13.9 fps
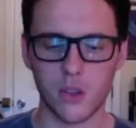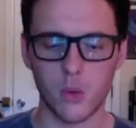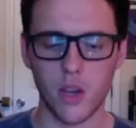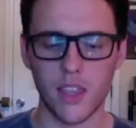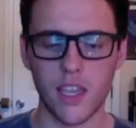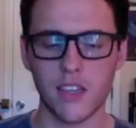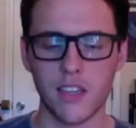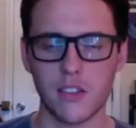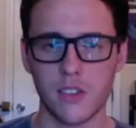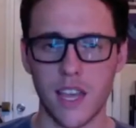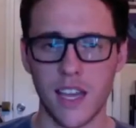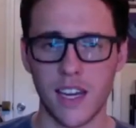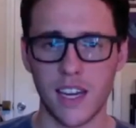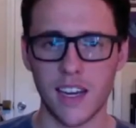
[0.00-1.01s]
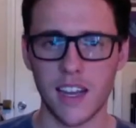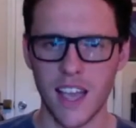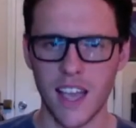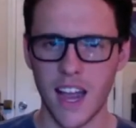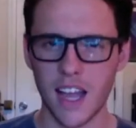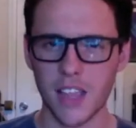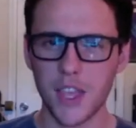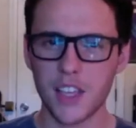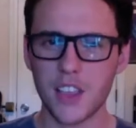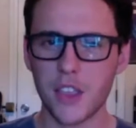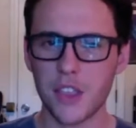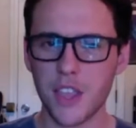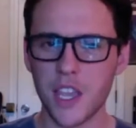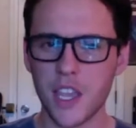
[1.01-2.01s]
the way they enter that in. I
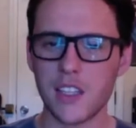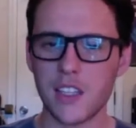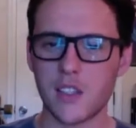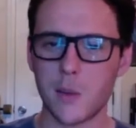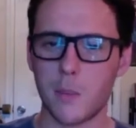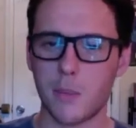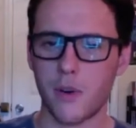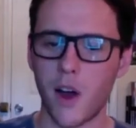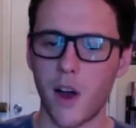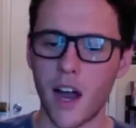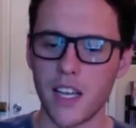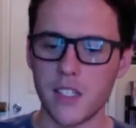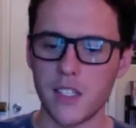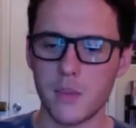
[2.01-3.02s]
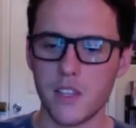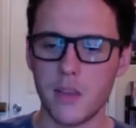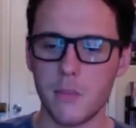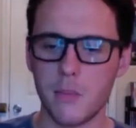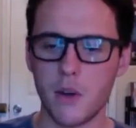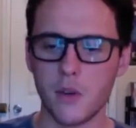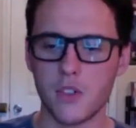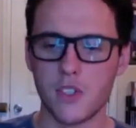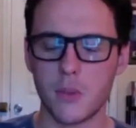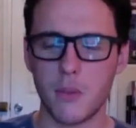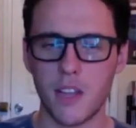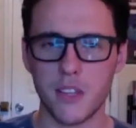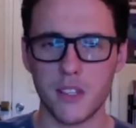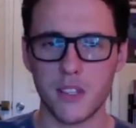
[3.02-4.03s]
think the thing that surprised me the most
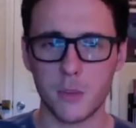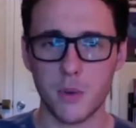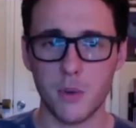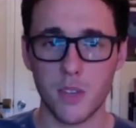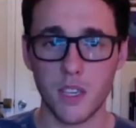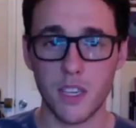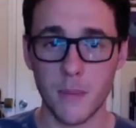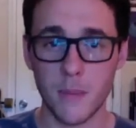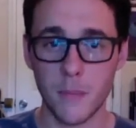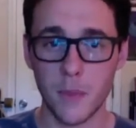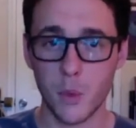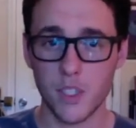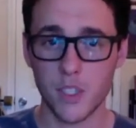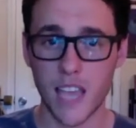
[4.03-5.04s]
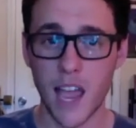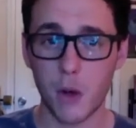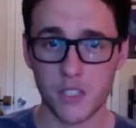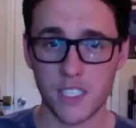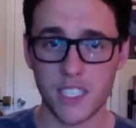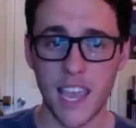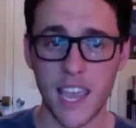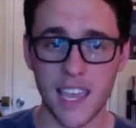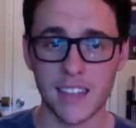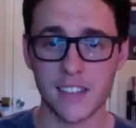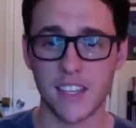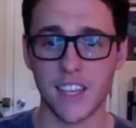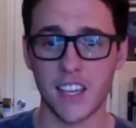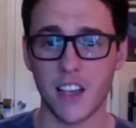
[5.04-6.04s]
about this movie was how
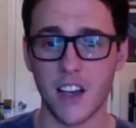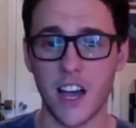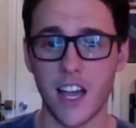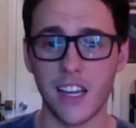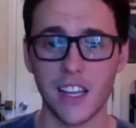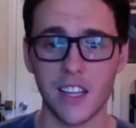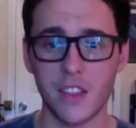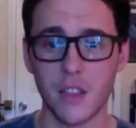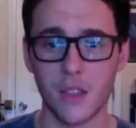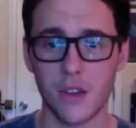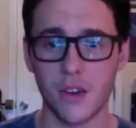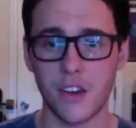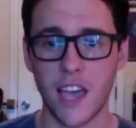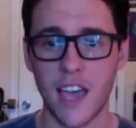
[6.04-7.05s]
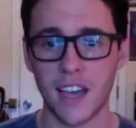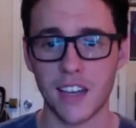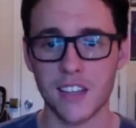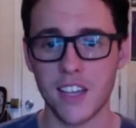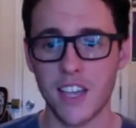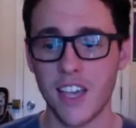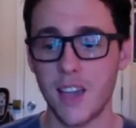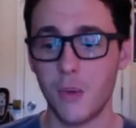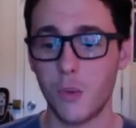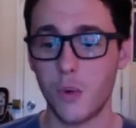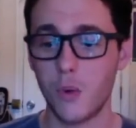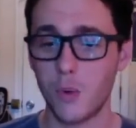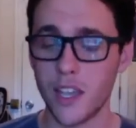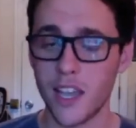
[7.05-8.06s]
tense it got in the third act.
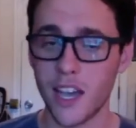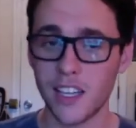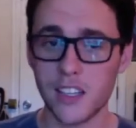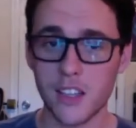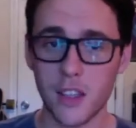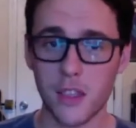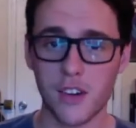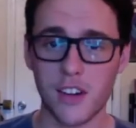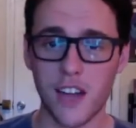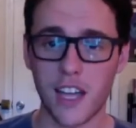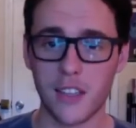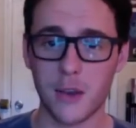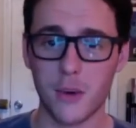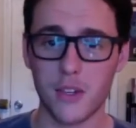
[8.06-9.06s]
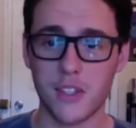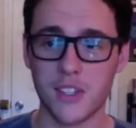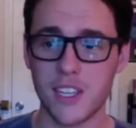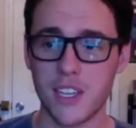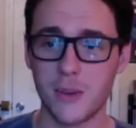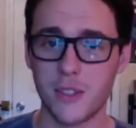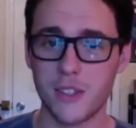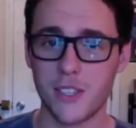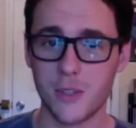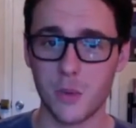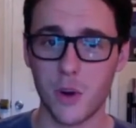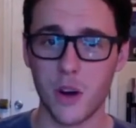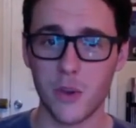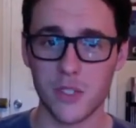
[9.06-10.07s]
When we got to the third act, there were
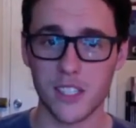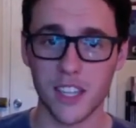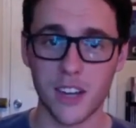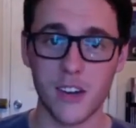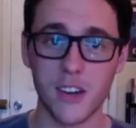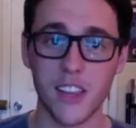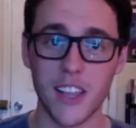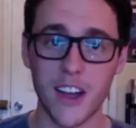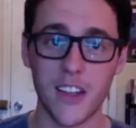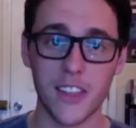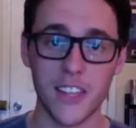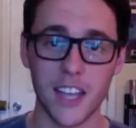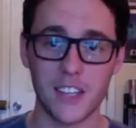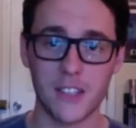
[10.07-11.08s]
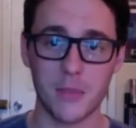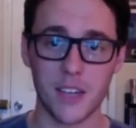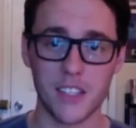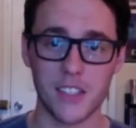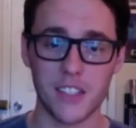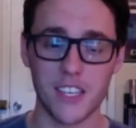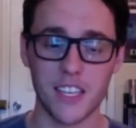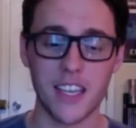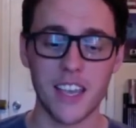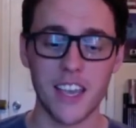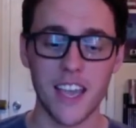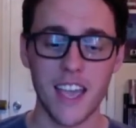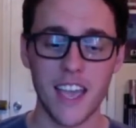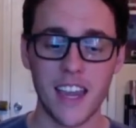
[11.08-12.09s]
sequences where I was literally on the edge of my seat.
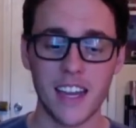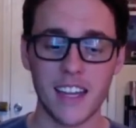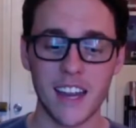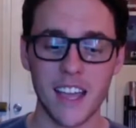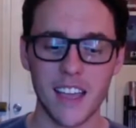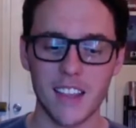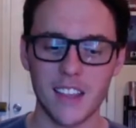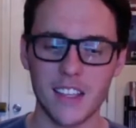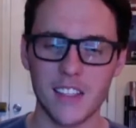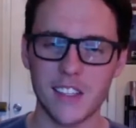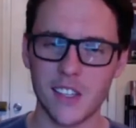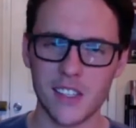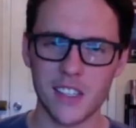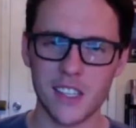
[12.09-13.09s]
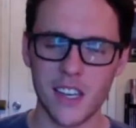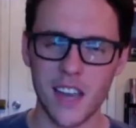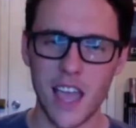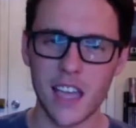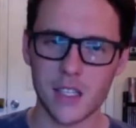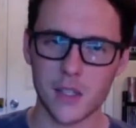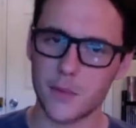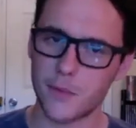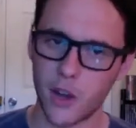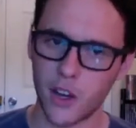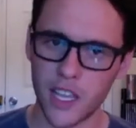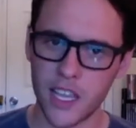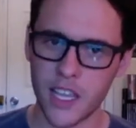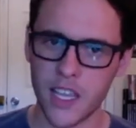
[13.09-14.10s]
And this isn't as
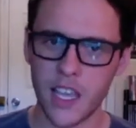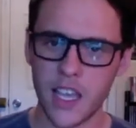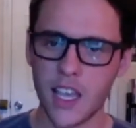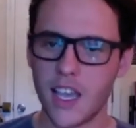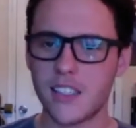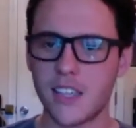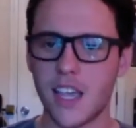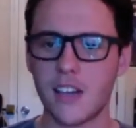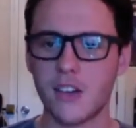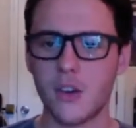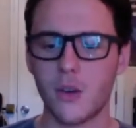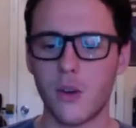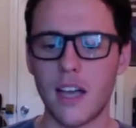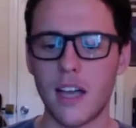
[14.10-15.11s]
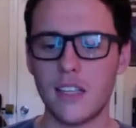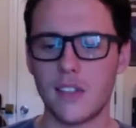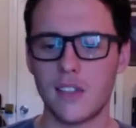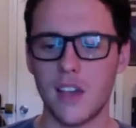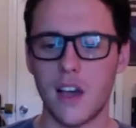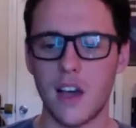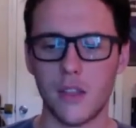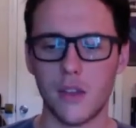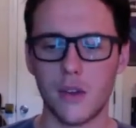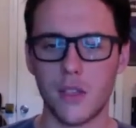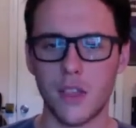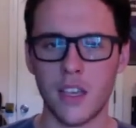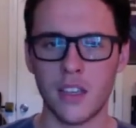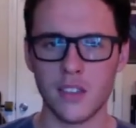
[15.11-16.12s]
funny as Edgar Wright's
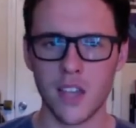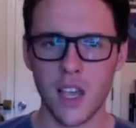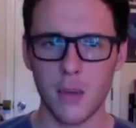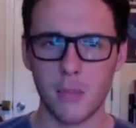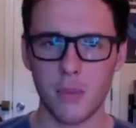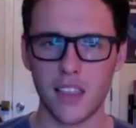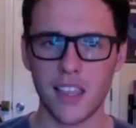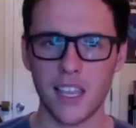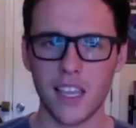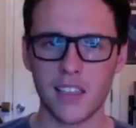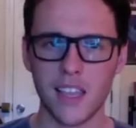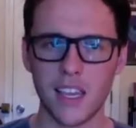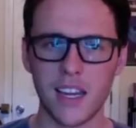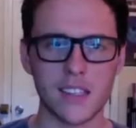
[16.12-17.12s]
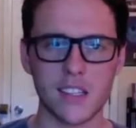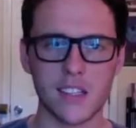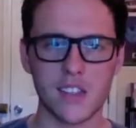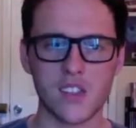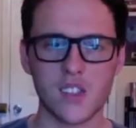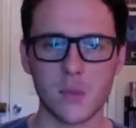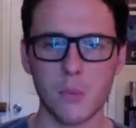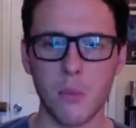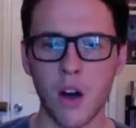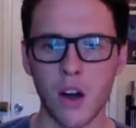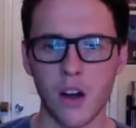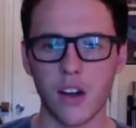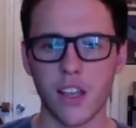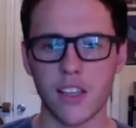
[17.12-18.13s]
other things, but I think that it's as
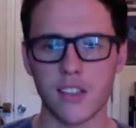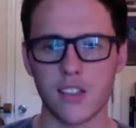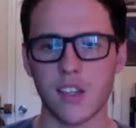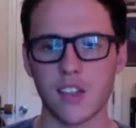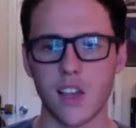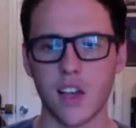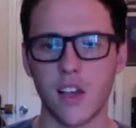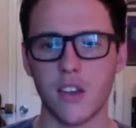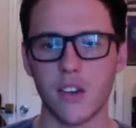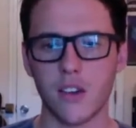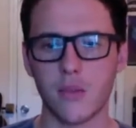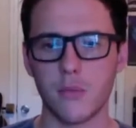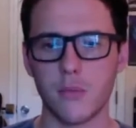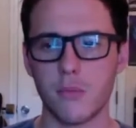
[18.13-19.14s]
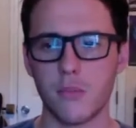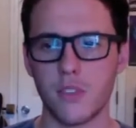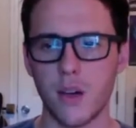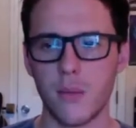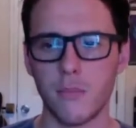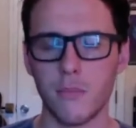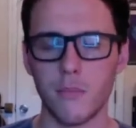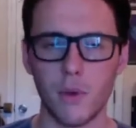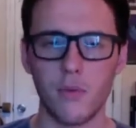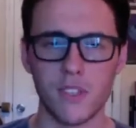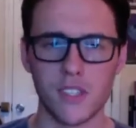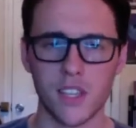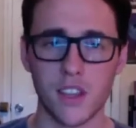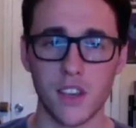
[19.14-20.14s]
smart as his other
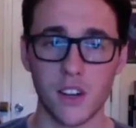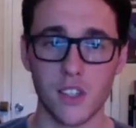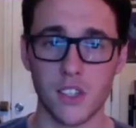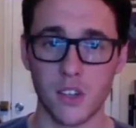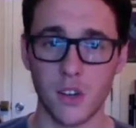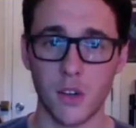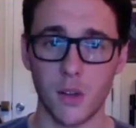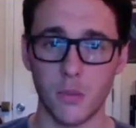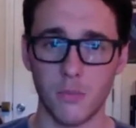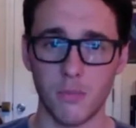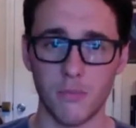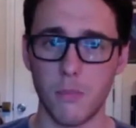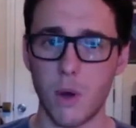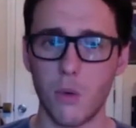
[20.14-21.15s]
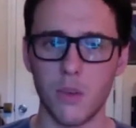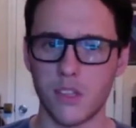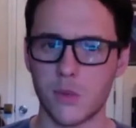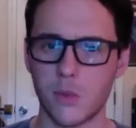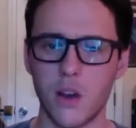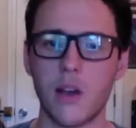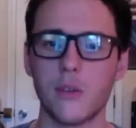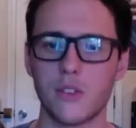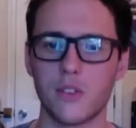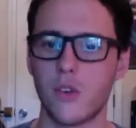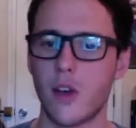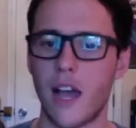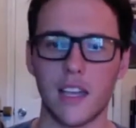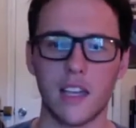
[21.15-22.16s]
movies. And there are still moments where I was
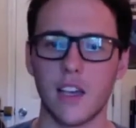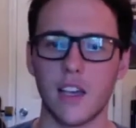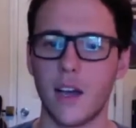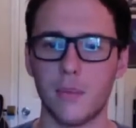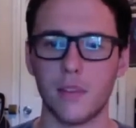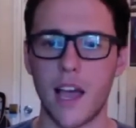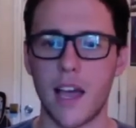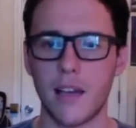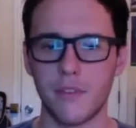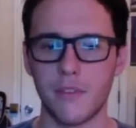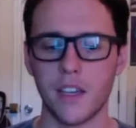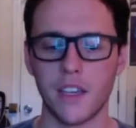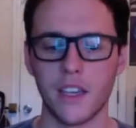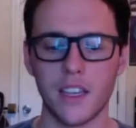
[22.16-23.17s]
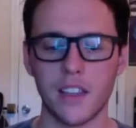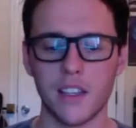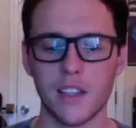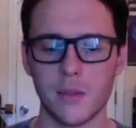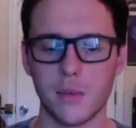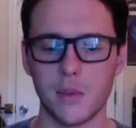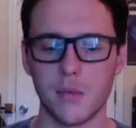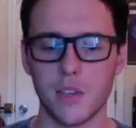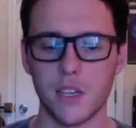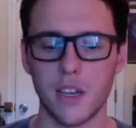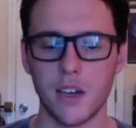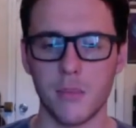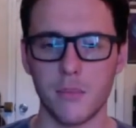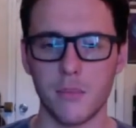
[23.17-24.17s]
cracking up laughing in this
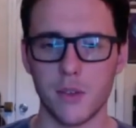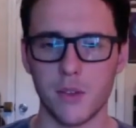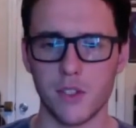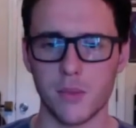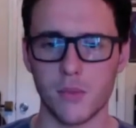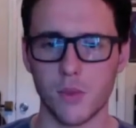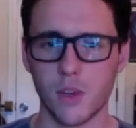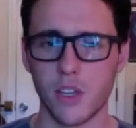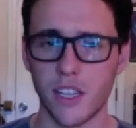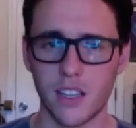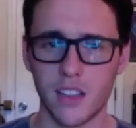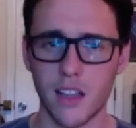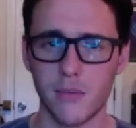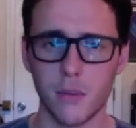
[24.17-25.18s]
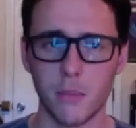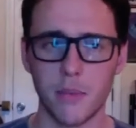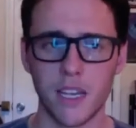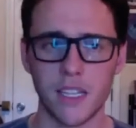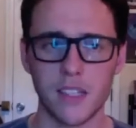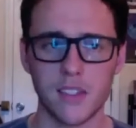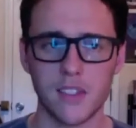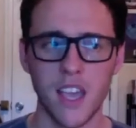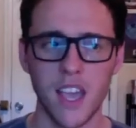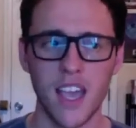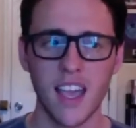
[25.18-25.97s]
movie. There were some really clever bits.